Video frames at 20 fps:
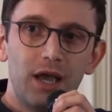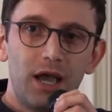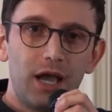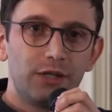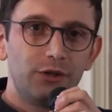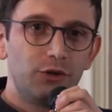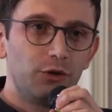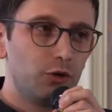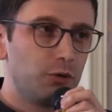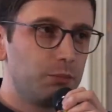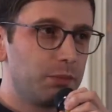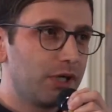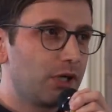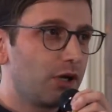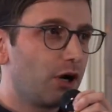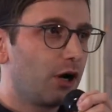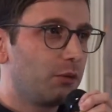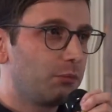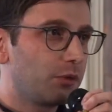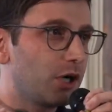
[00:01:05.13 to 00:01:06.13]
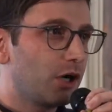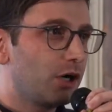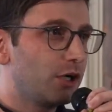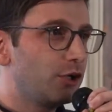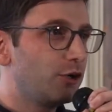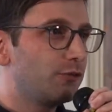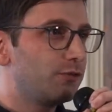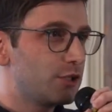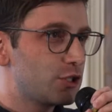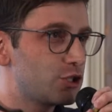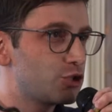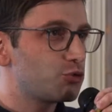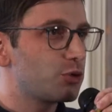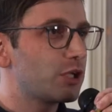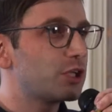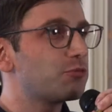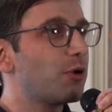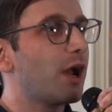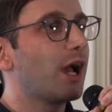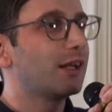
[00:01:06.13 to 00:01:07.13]
and you become kind of a
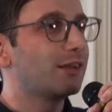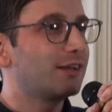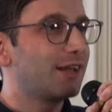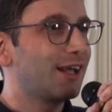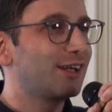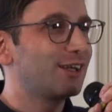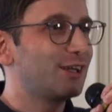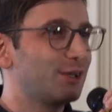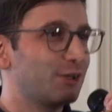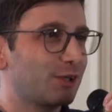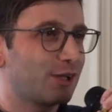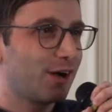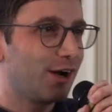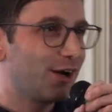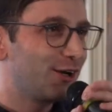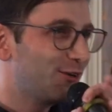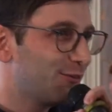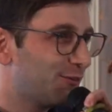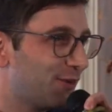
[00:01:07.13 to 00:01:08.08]
street rat that kind